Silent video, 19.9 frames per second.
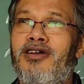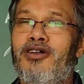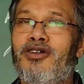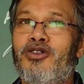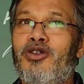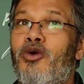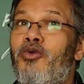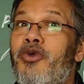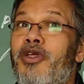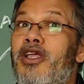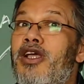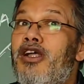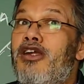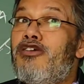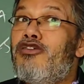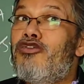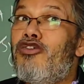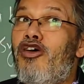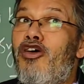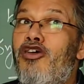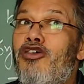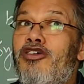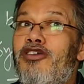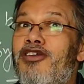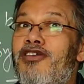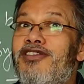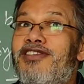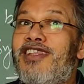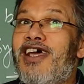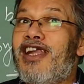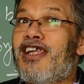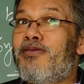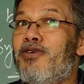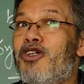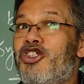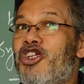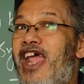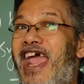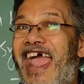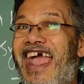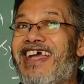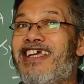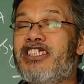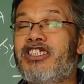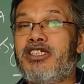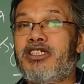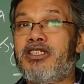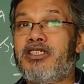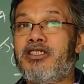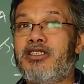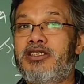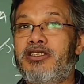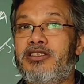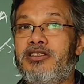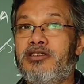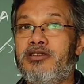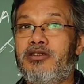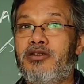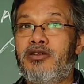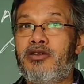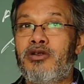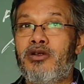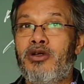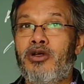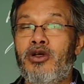So we are not that much anxious.